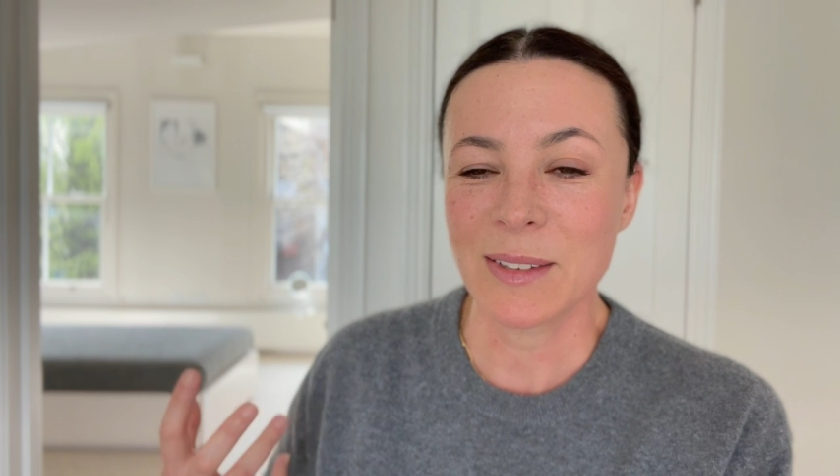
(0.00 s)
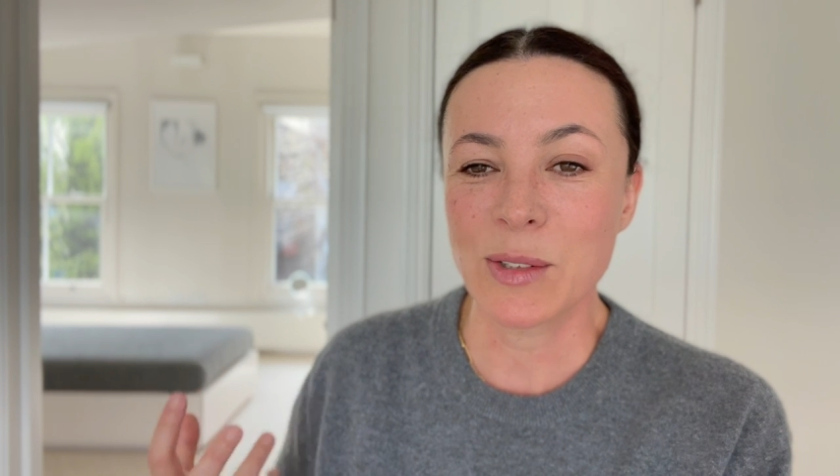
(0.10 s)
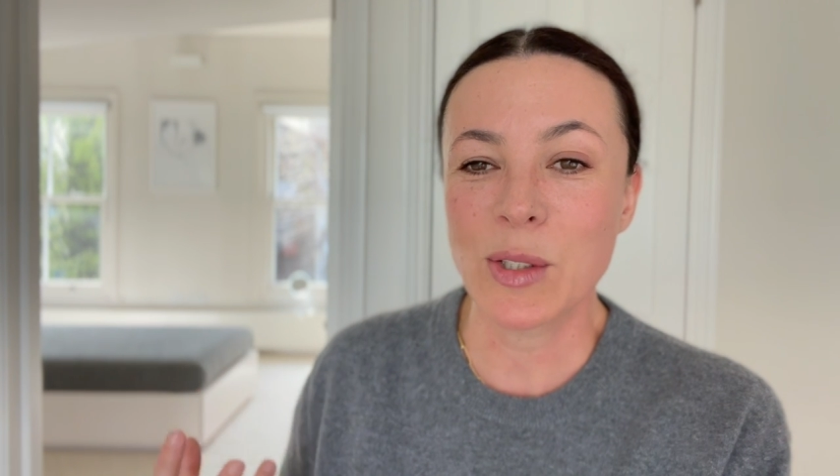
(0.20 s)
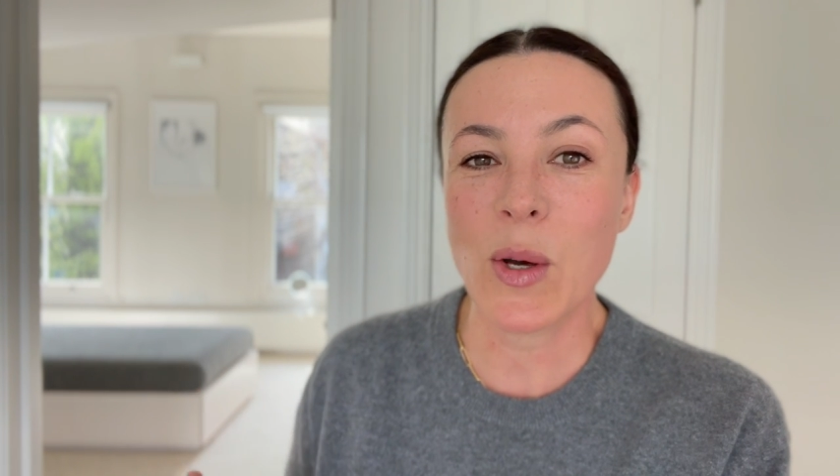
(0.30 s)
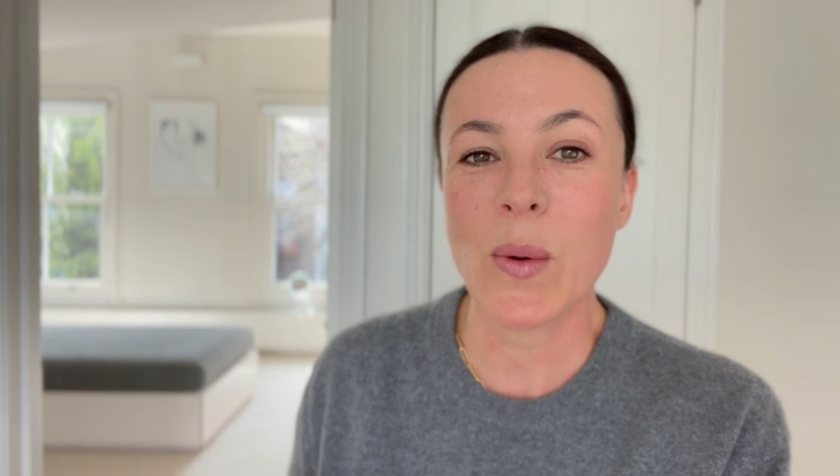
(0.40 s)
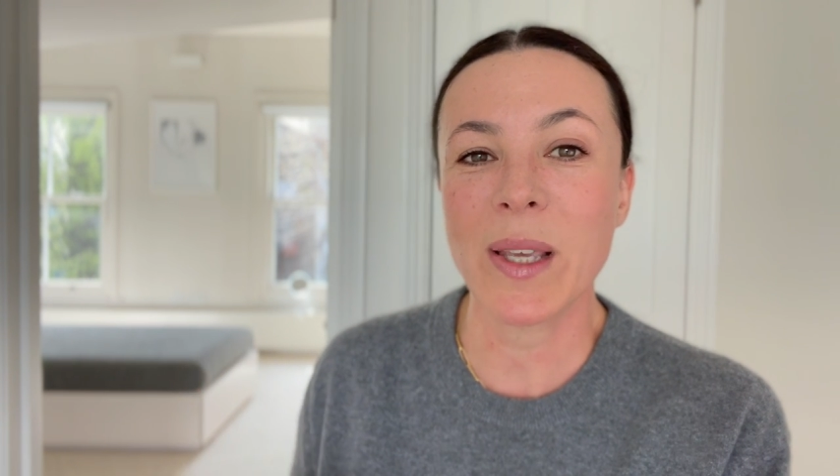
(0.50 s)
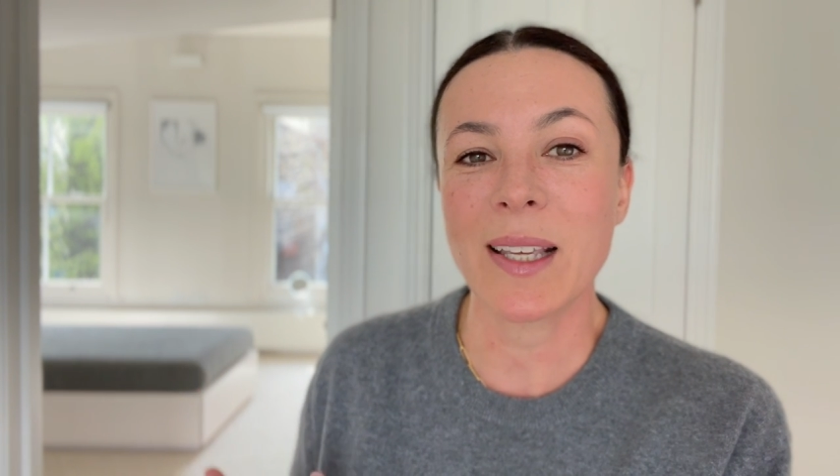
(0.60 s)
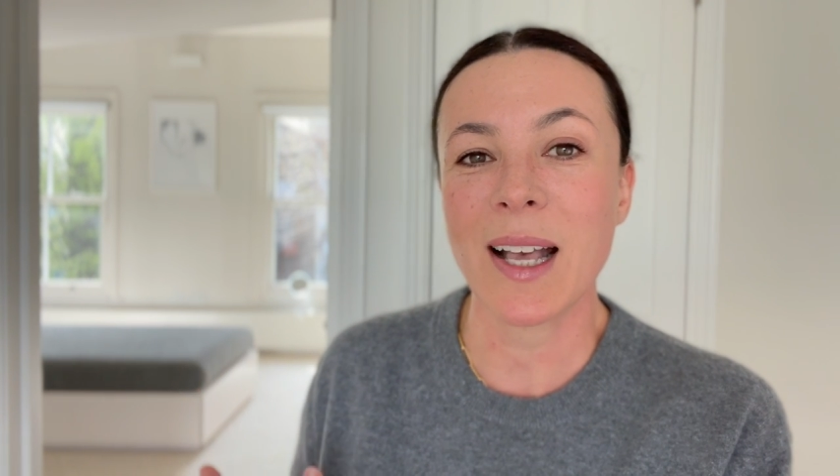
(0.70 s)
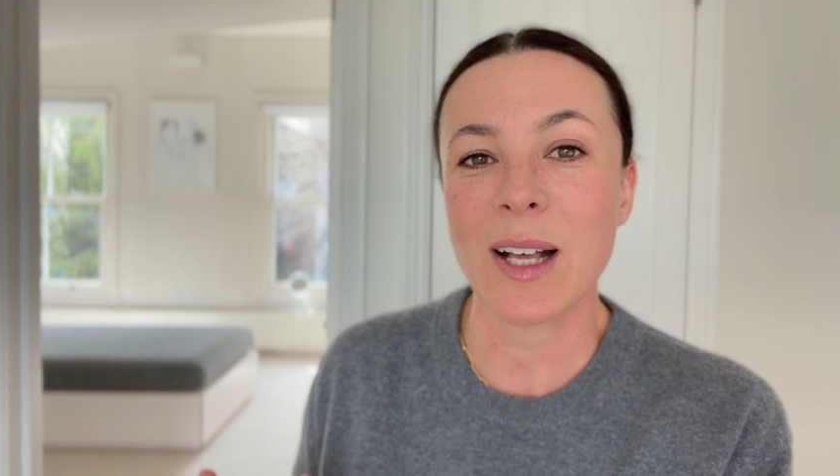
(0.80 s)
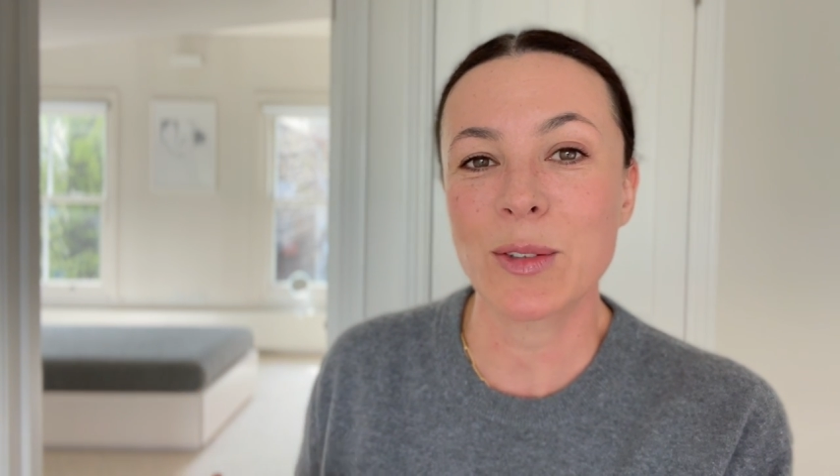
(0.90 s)

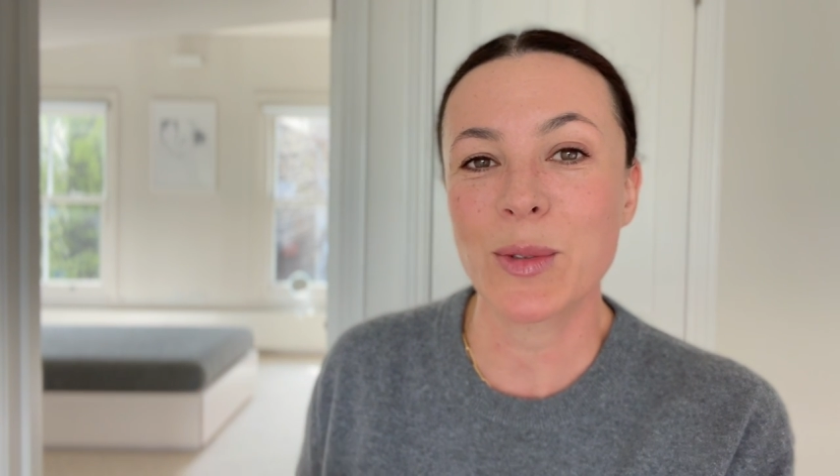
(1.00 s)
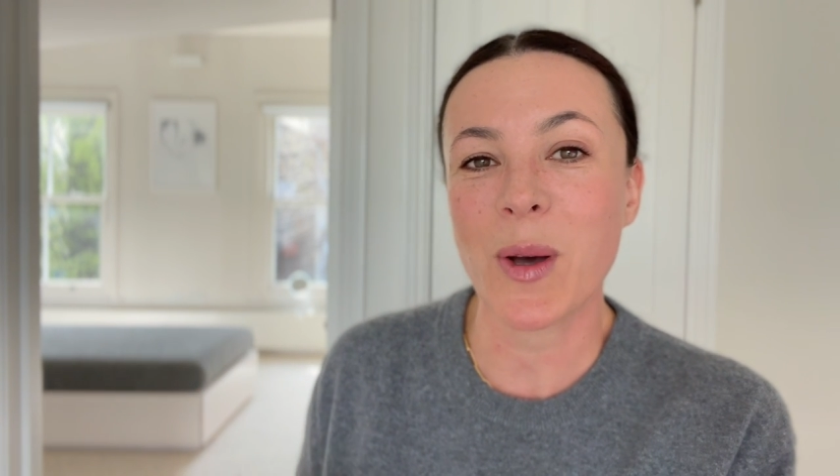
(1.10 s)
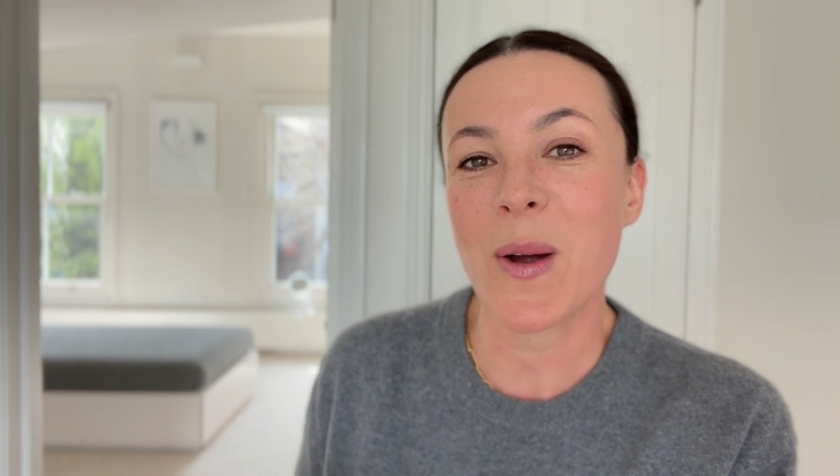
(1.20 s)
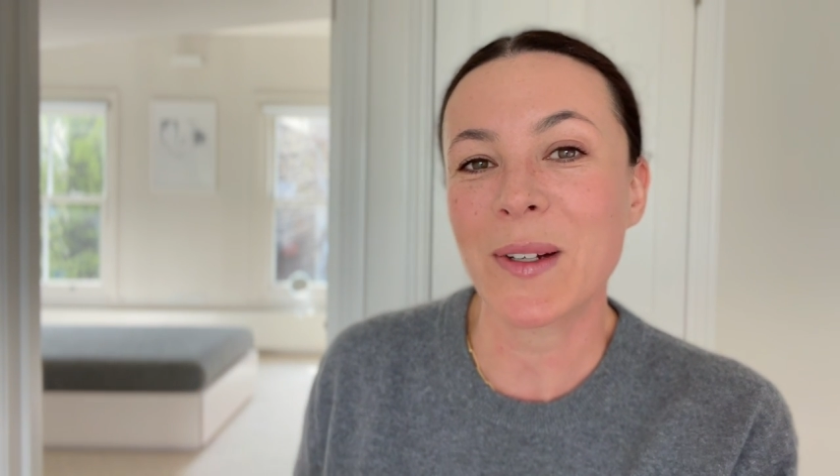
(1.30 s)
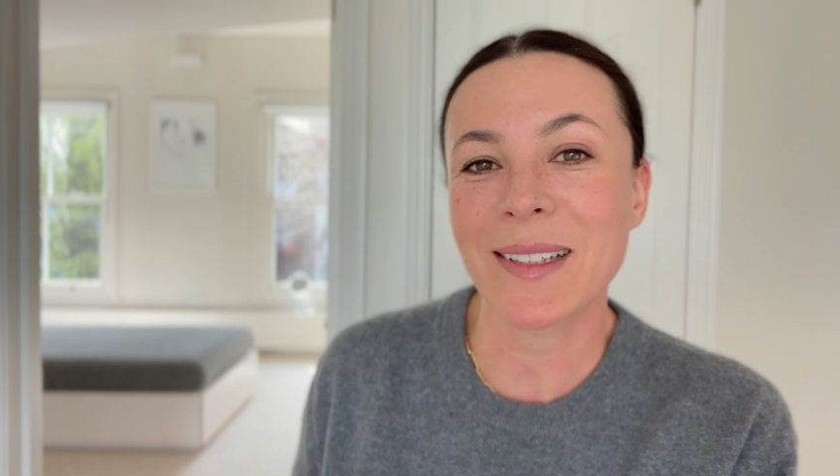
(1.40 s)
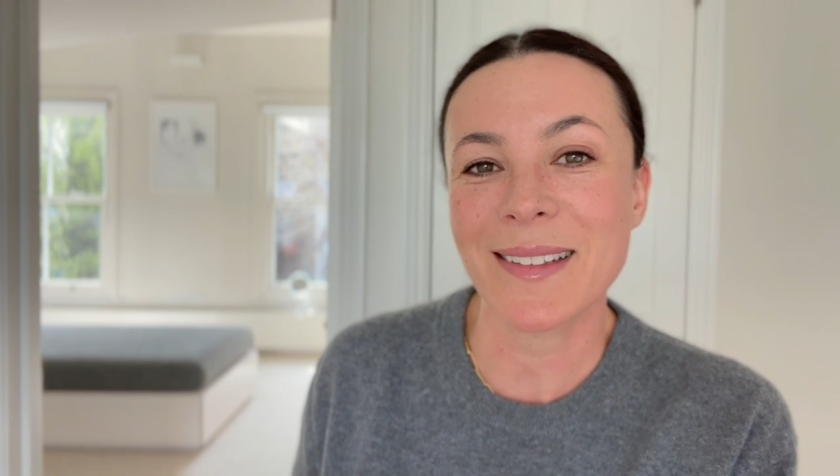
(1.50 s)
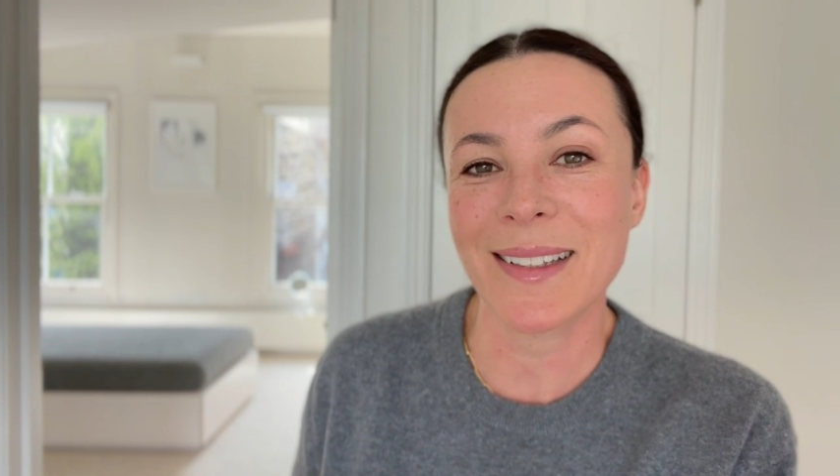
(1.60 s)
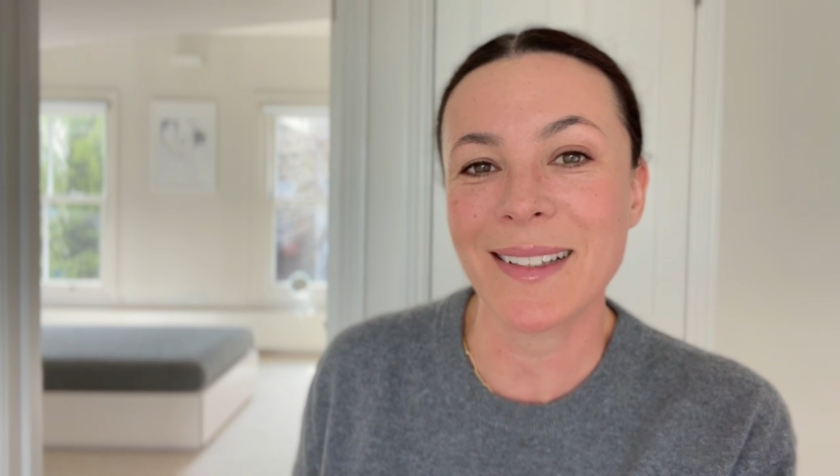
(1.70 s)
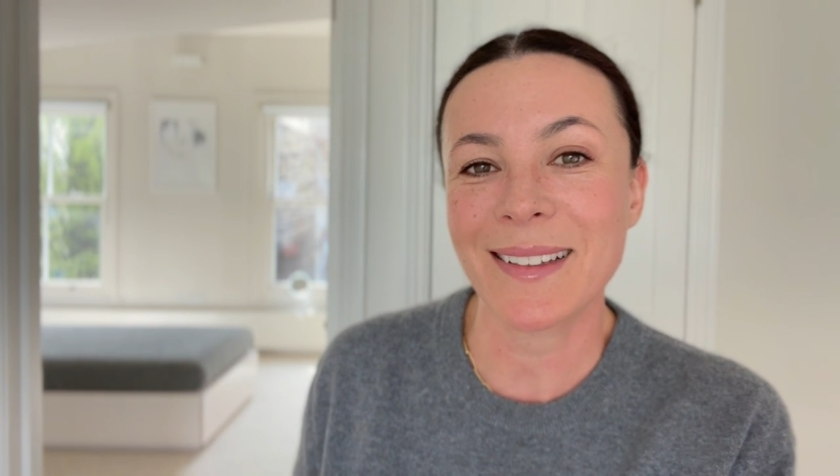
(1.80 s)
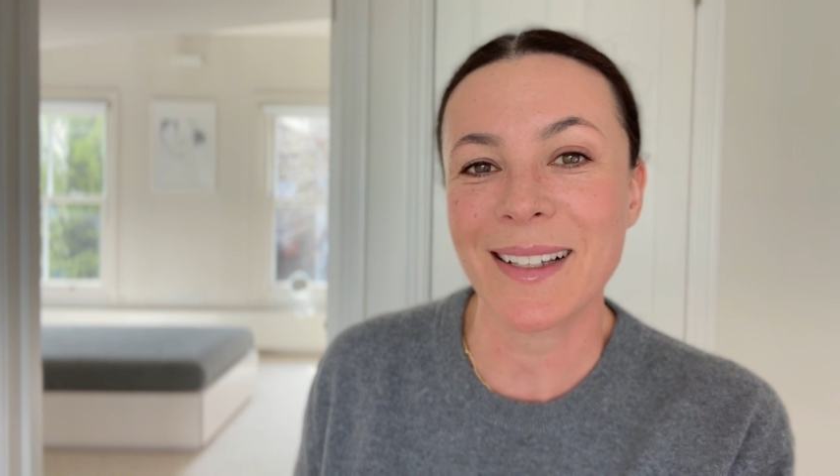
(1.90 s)
knowing how to harness
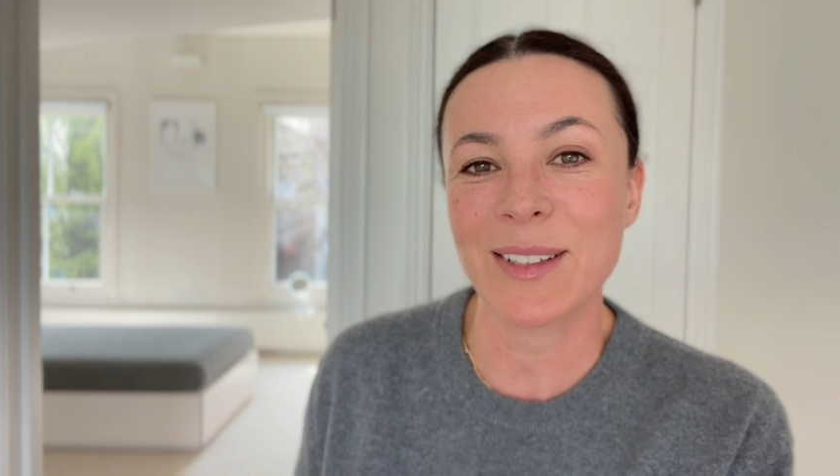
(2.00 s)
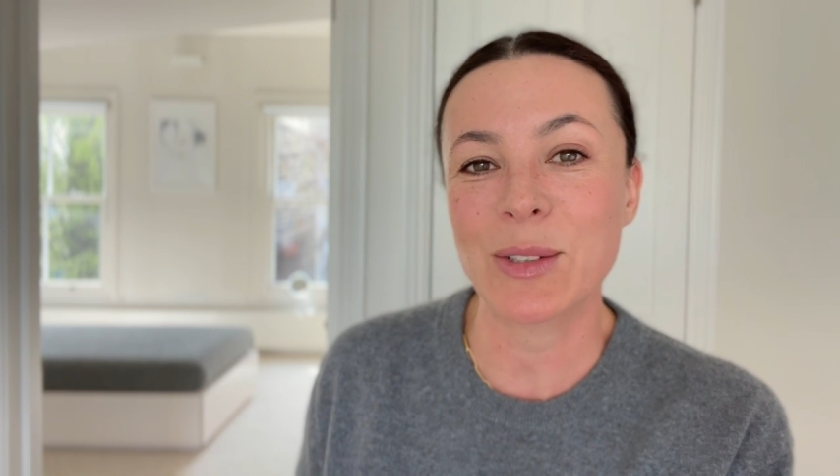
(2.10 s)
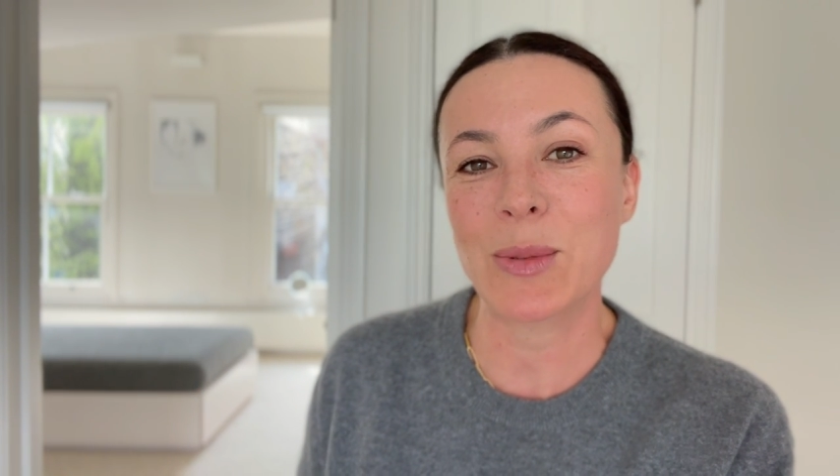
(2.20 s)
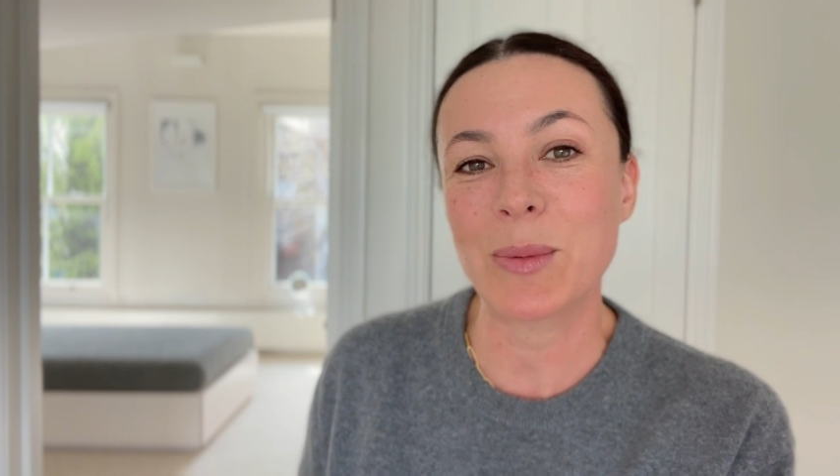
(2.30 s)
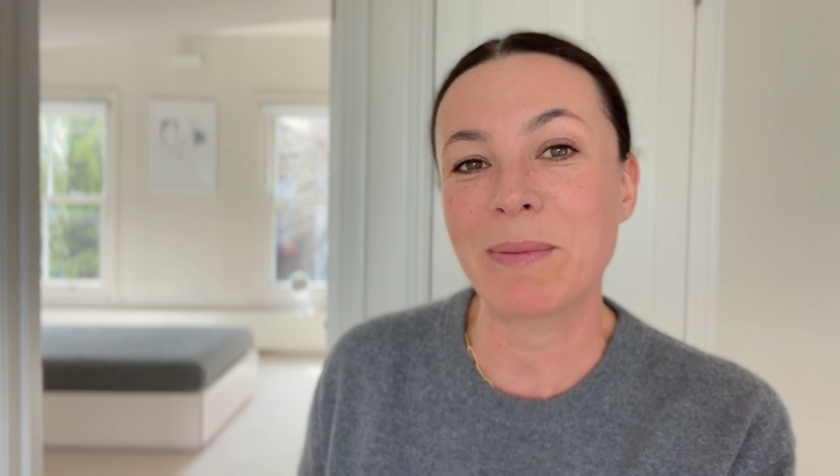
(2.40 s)
it and to